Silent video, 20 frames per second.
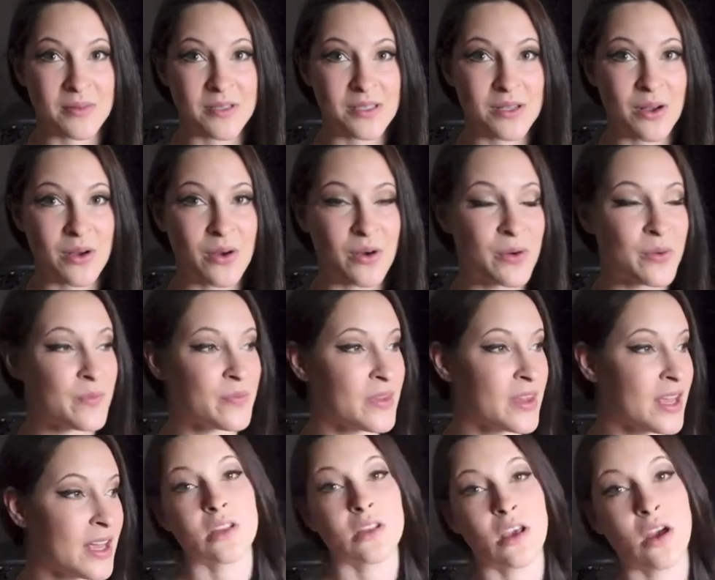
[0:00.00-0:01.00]
So
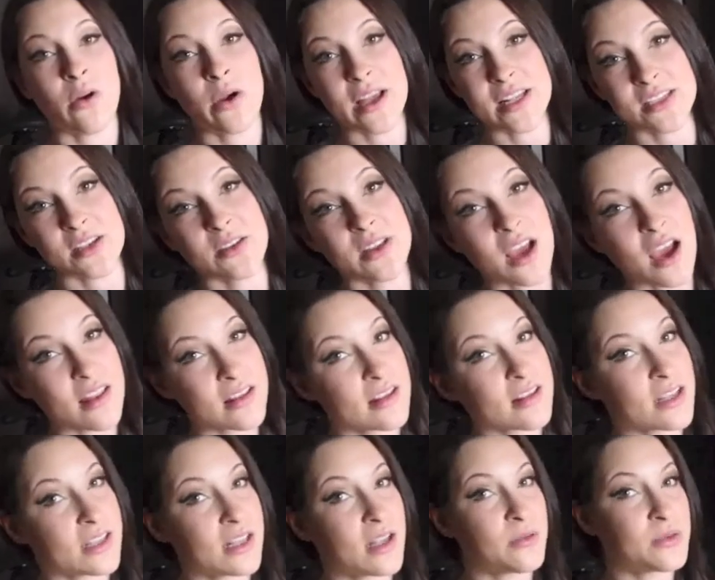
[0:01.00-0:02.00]
okay, so the other
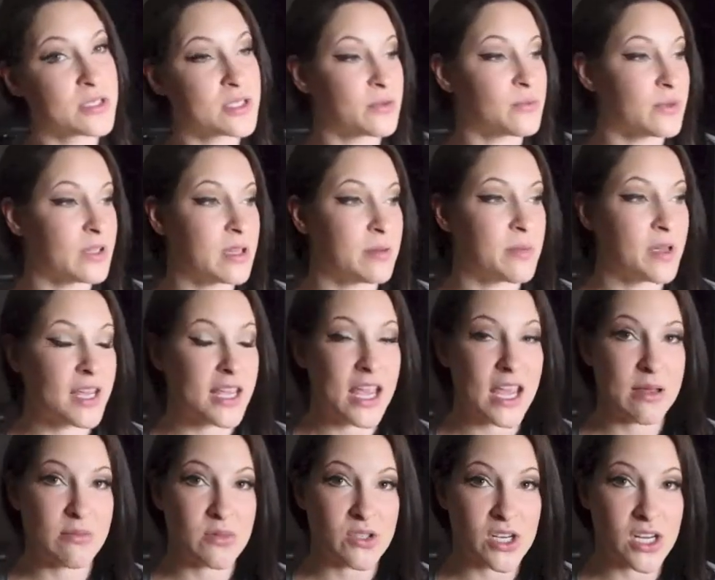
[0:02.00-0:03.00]
thing that was the really big
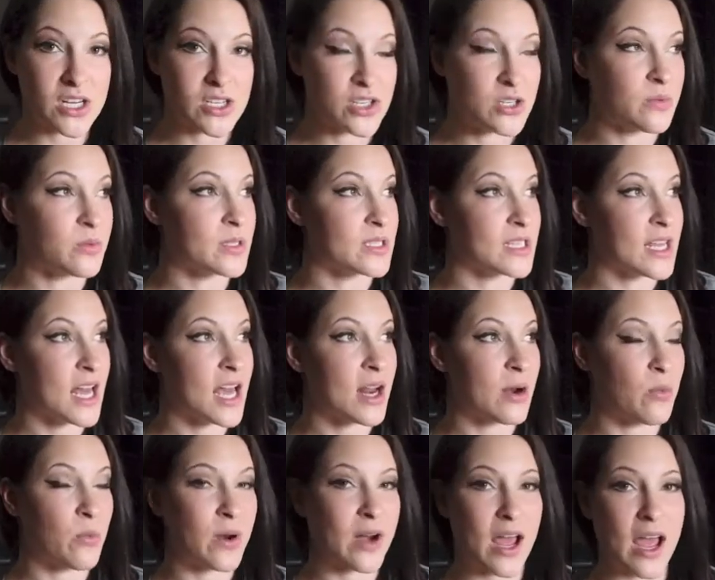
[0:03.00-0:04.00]
game changer was
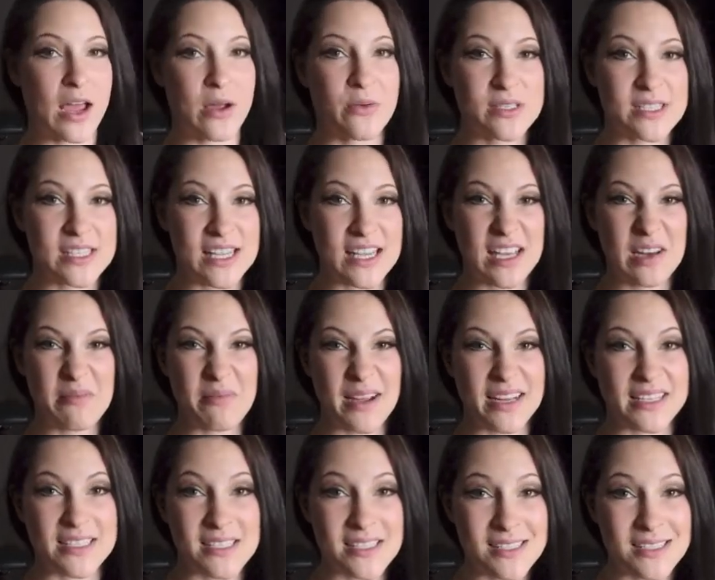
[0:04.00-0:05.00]
that when I was in
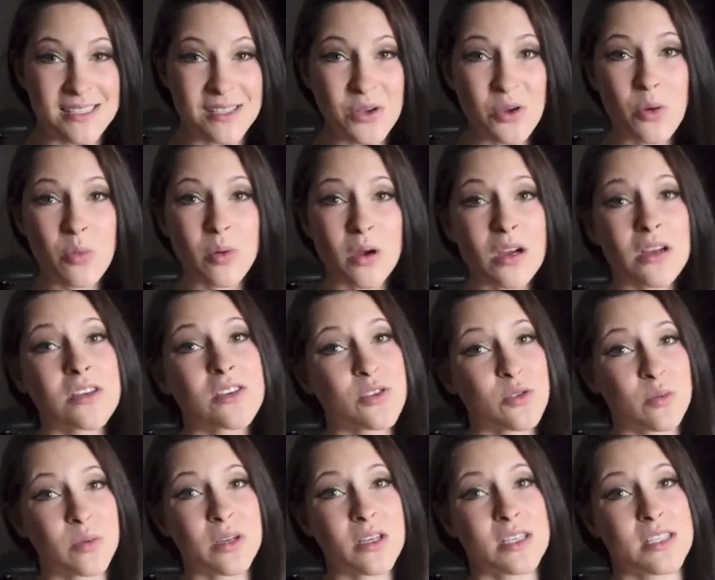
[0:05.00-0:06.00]
my super
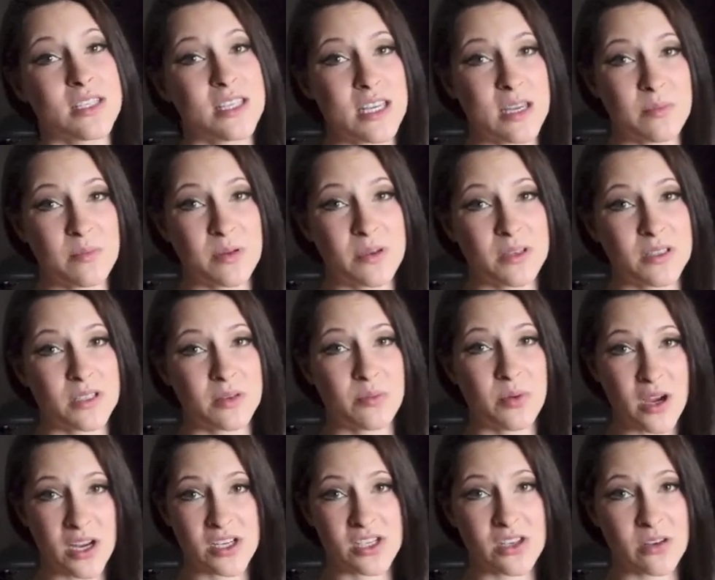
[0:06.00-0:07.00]
duper deep
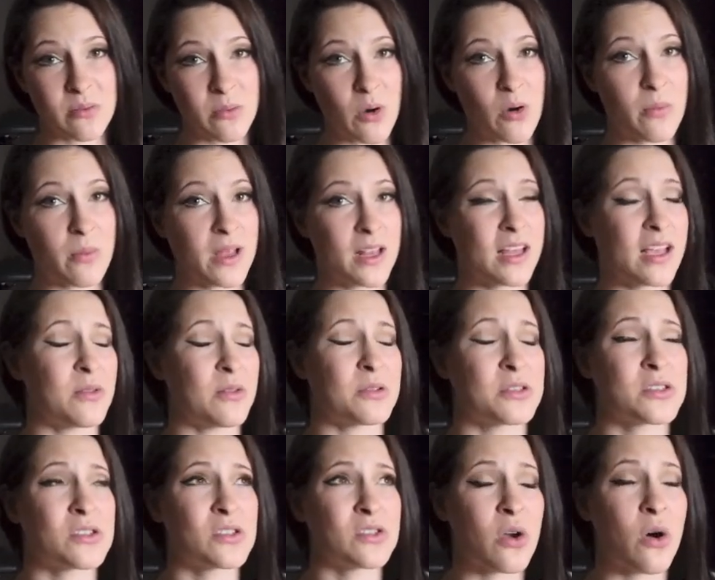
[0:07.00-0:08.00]
depression moment, like I
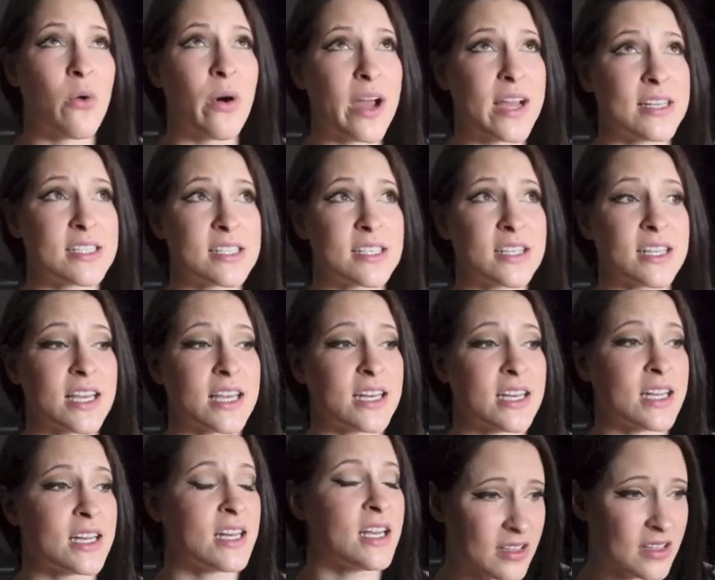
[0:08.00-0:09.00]
was so
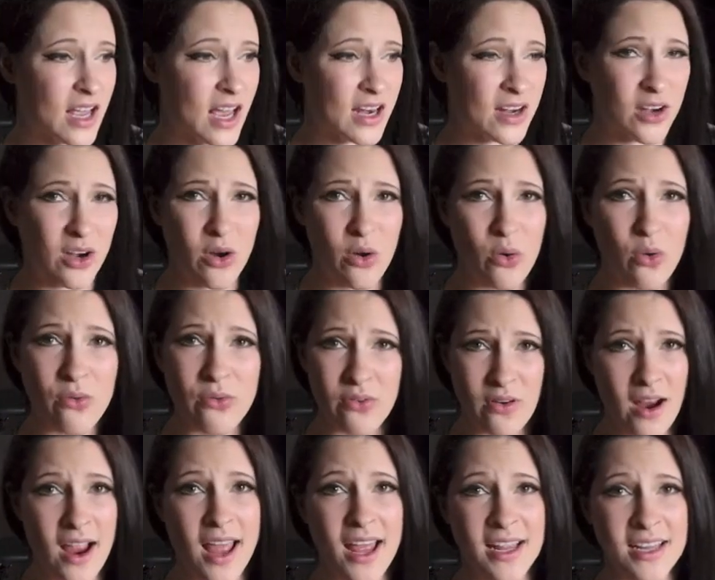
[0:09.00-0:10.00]
isolated, I had no
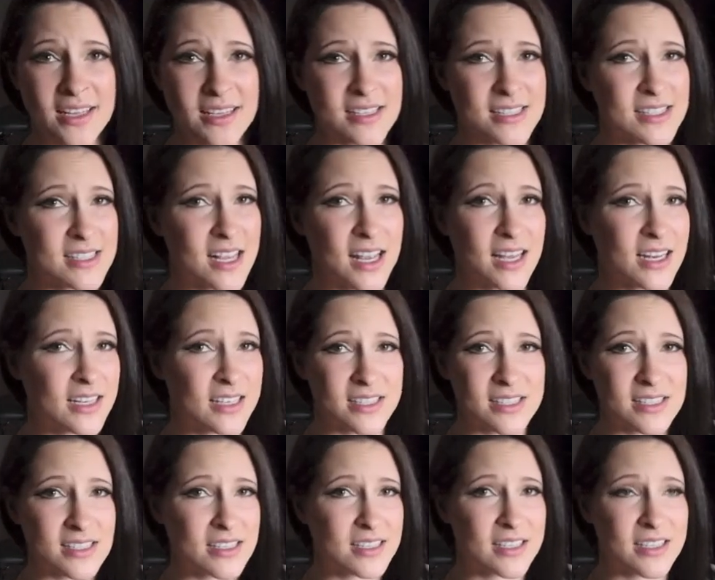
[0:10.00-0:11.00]
friends
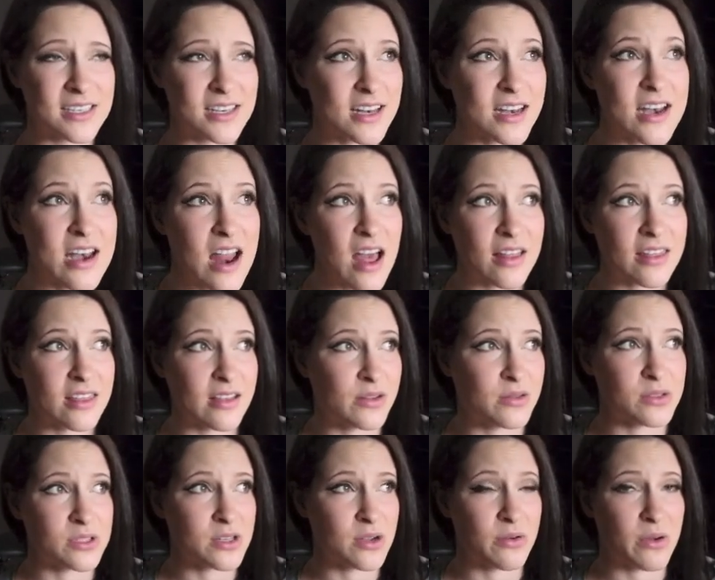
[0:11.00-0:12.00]
and nothing
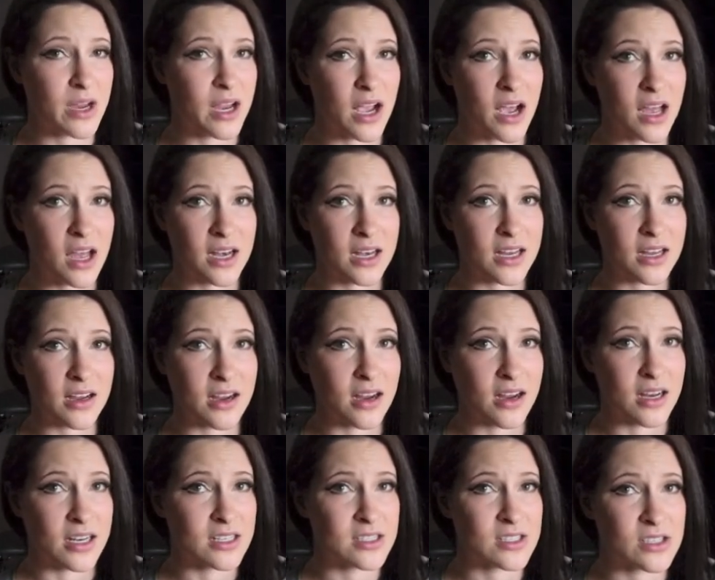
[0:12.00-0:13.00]
was going on here
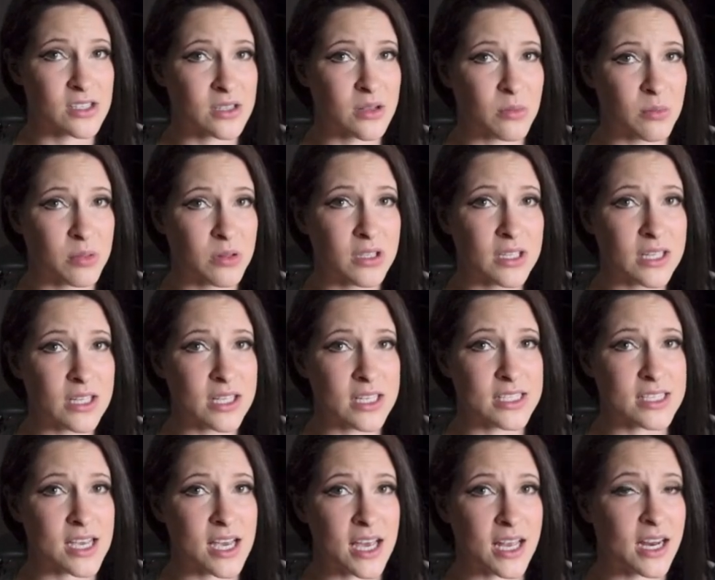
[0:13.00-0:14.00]
and it's just completely
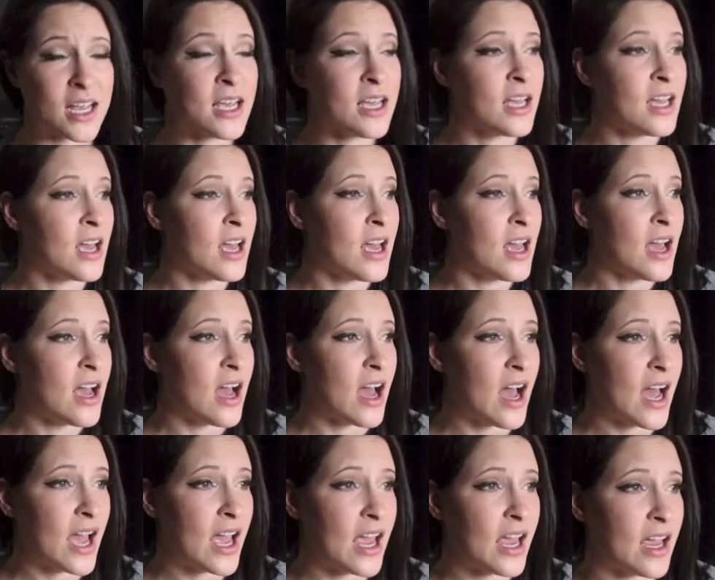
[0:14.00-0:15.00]
dead,
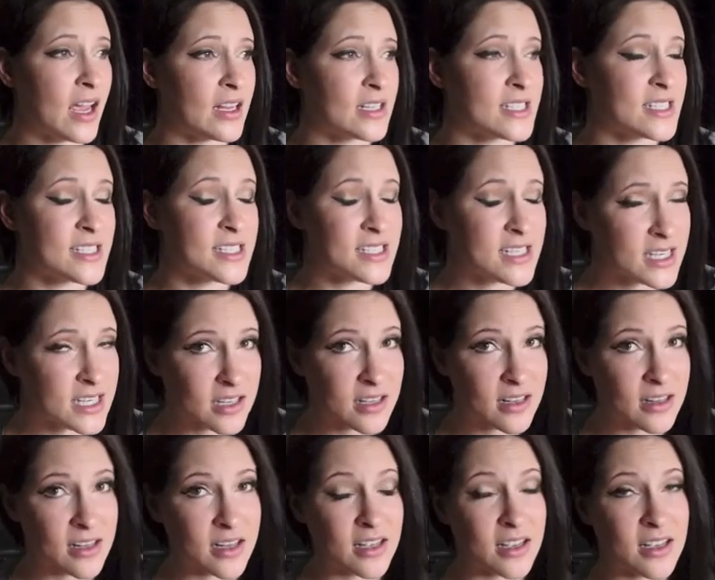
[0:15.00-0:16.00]
I
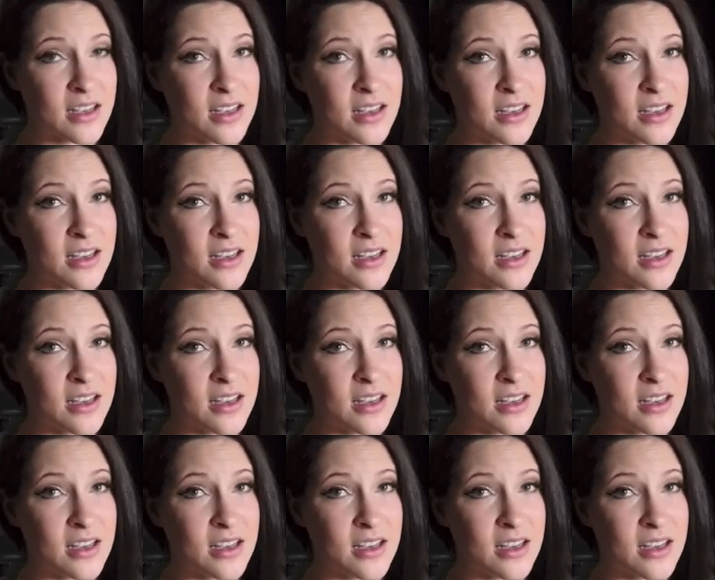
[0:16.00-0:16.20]
still